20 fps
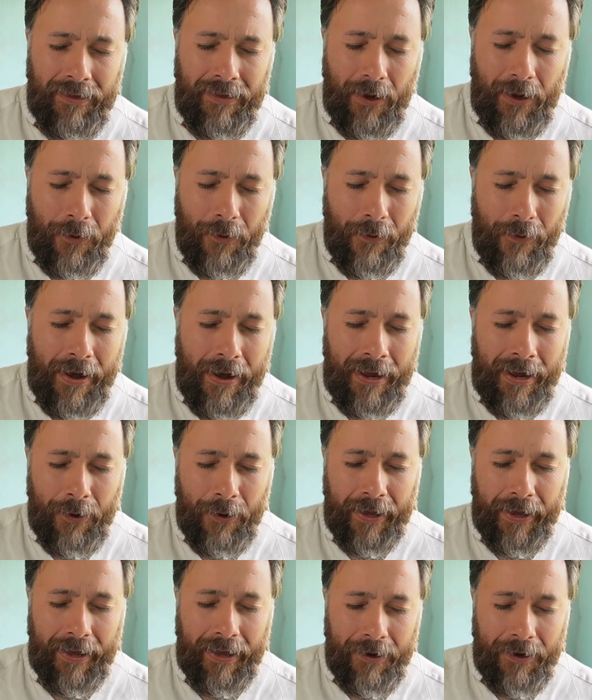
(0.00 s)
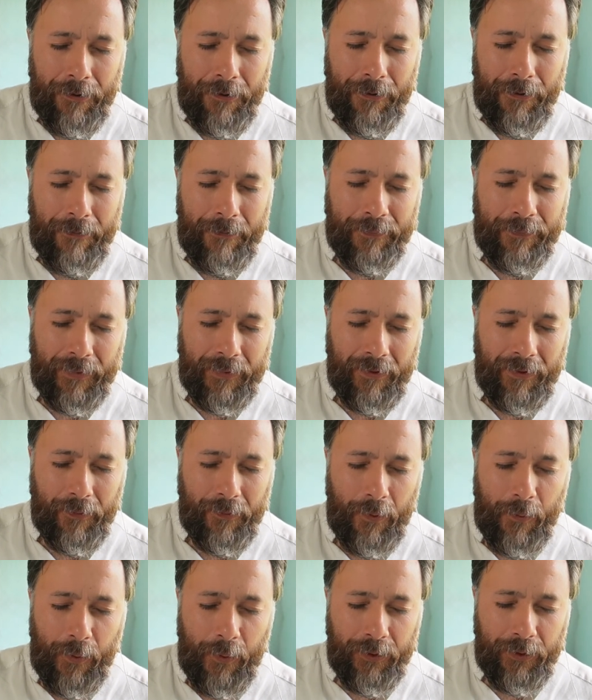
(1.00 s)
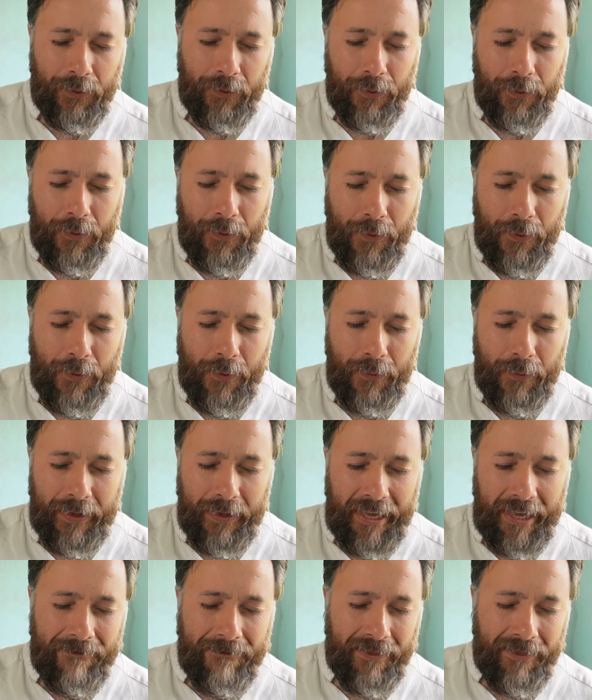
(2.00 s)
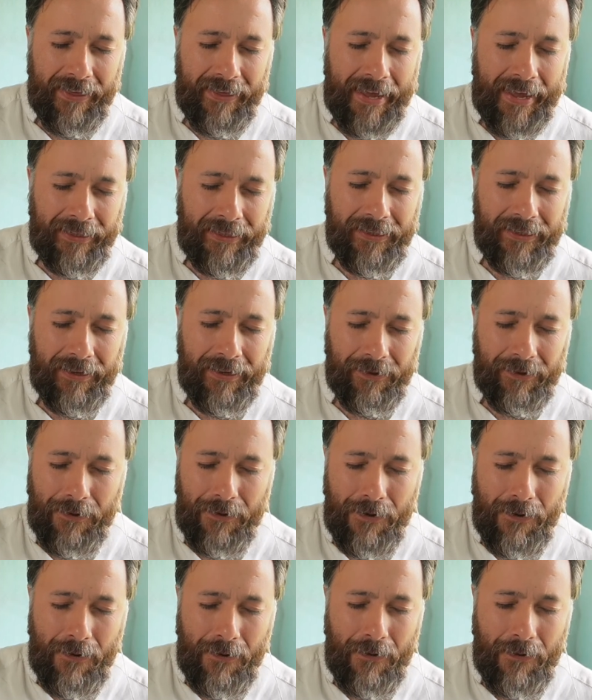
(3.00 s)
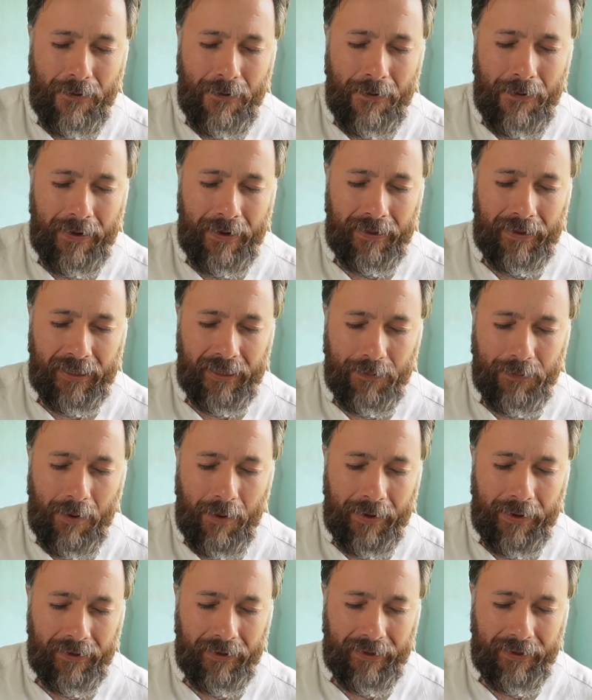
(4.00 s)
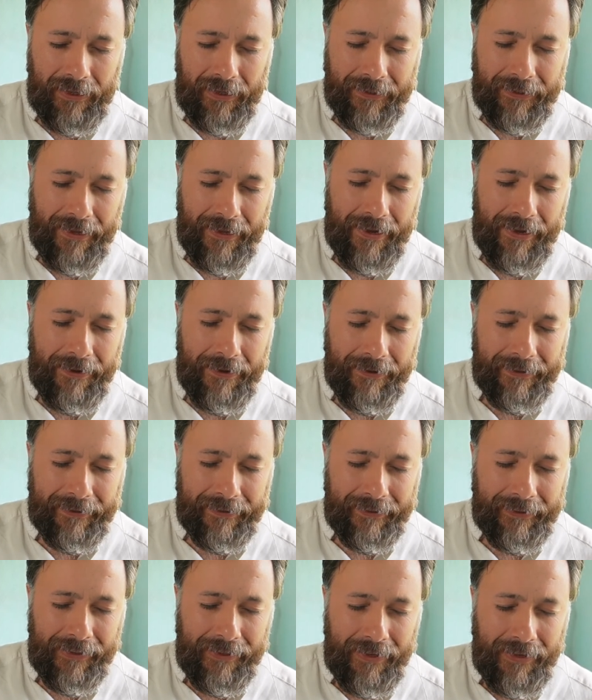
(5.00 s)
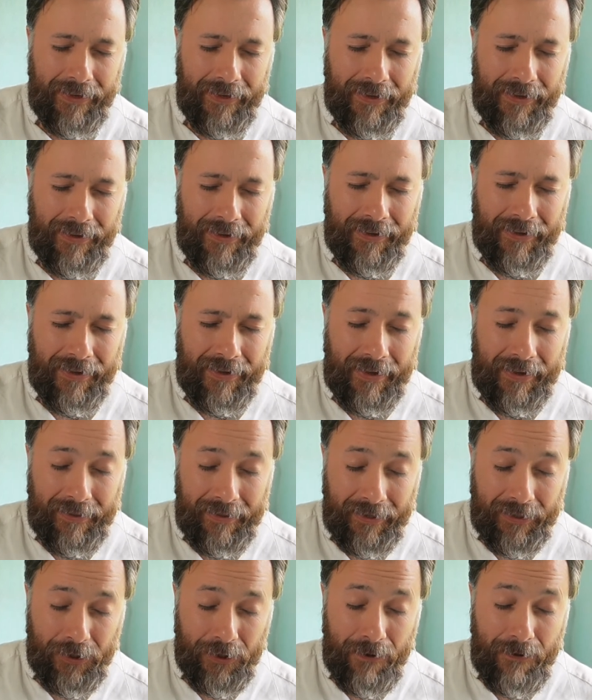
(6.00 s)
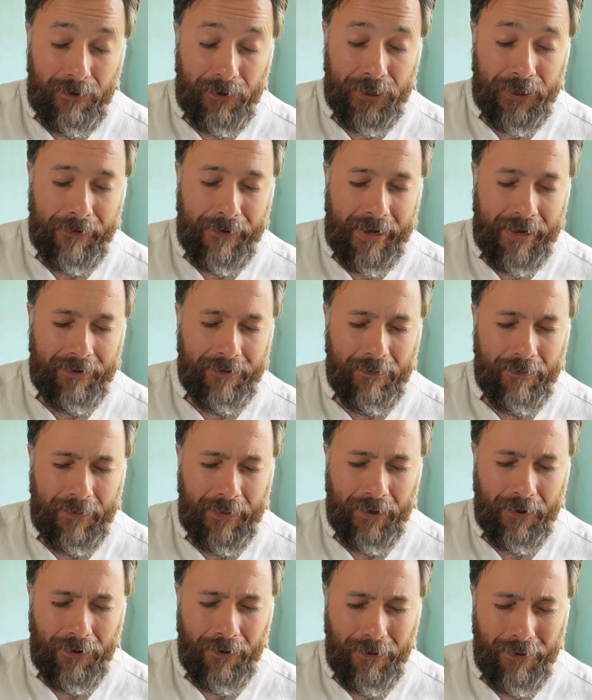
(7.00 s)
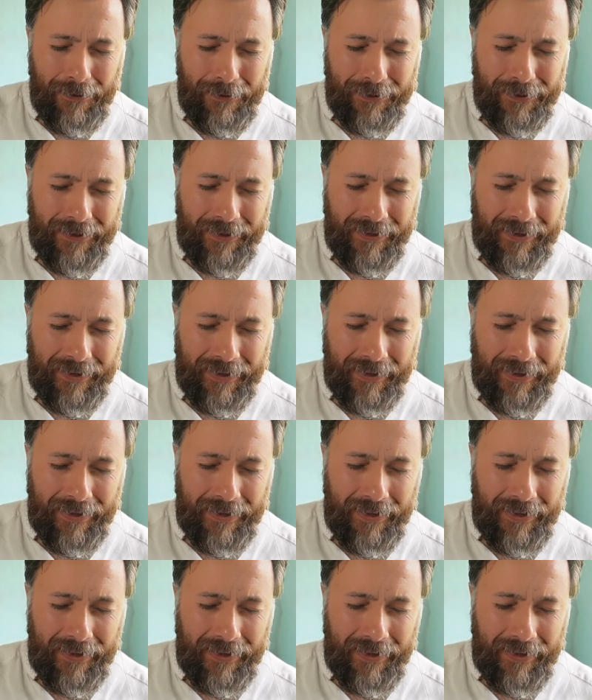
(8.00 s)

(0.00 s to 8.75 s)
Yahuwah Eloheinu, we want to give thanks to you in this moment, in this day, in this new Shabbat, because